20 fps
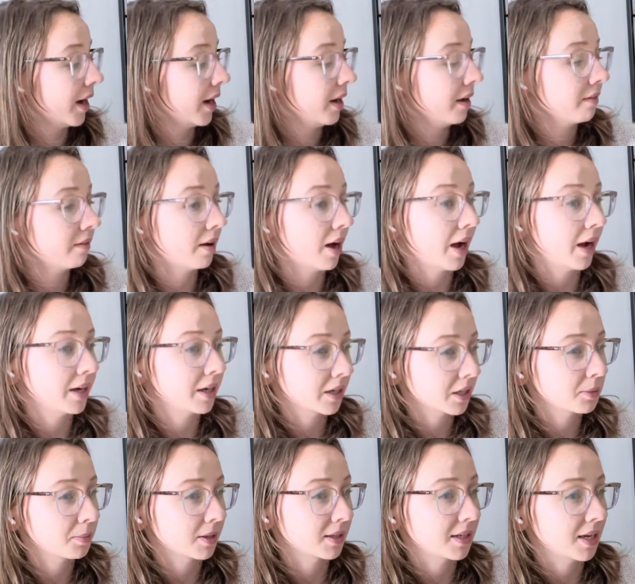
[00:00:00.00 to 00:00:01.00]
I have high
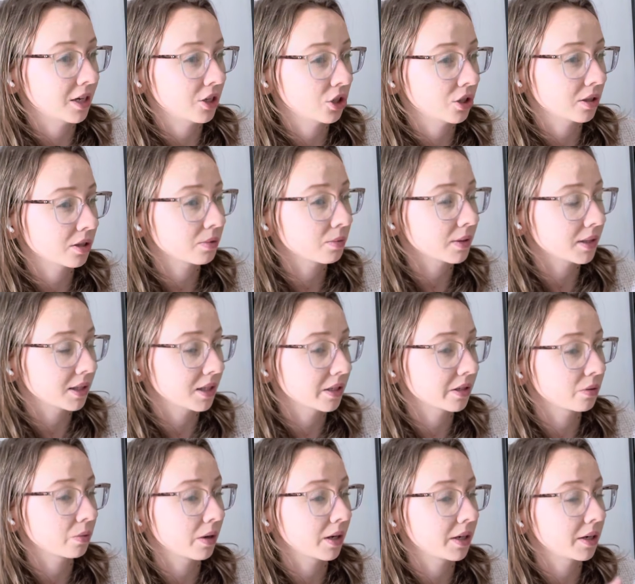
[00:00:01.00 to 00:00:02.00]
expectations with
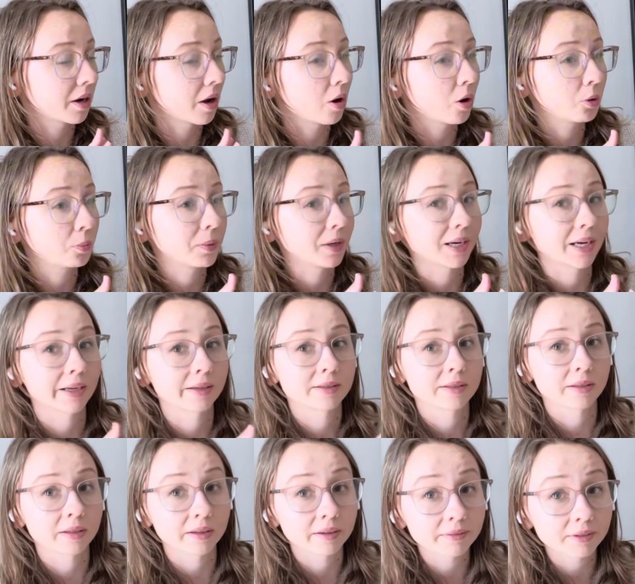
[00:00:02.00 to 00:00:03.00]
this one and hope it can
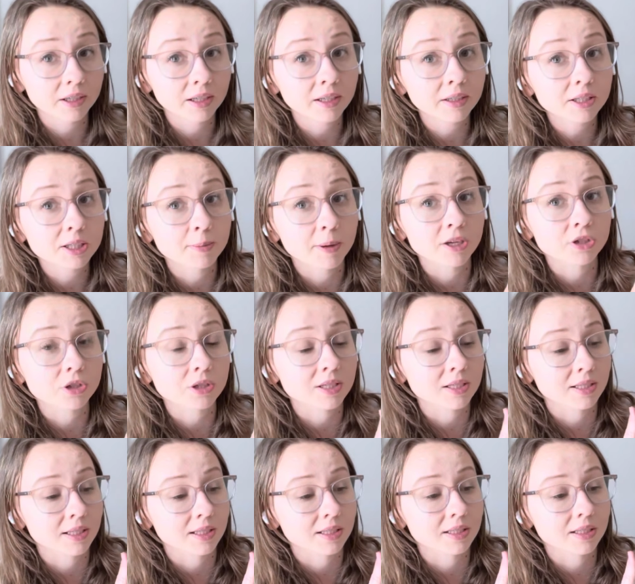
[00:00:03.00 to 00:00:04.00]
deliver, especially
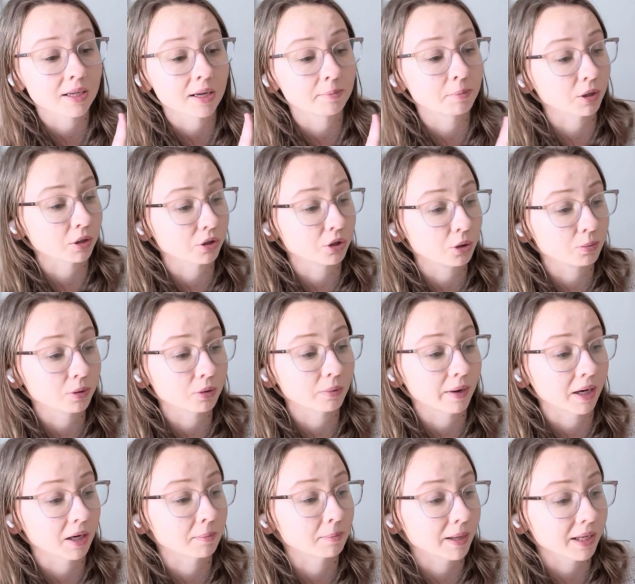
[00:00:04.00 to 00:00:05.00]
since a BookTuber
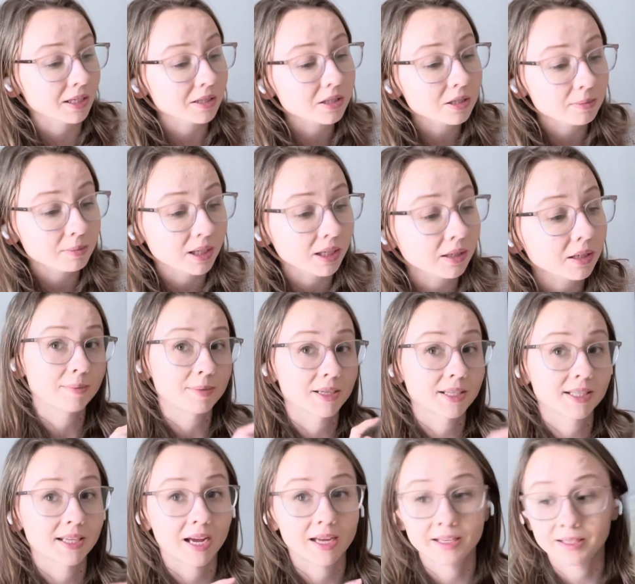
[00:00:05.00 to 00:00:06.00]
recommended to me. I'm
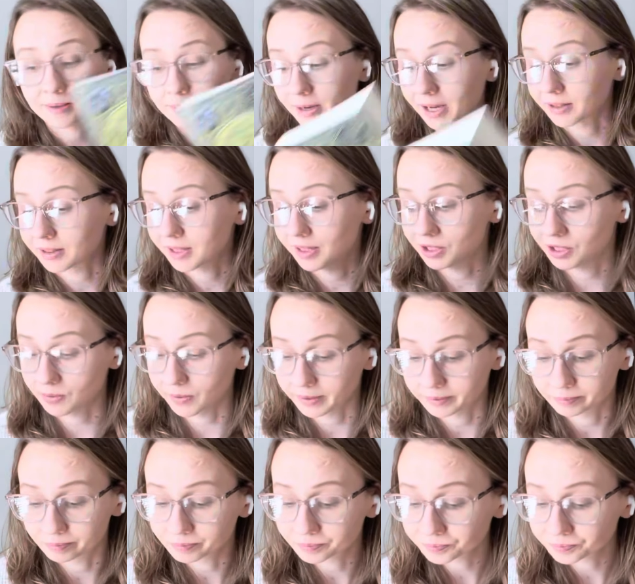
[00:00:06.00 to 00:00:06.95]
excited about this one.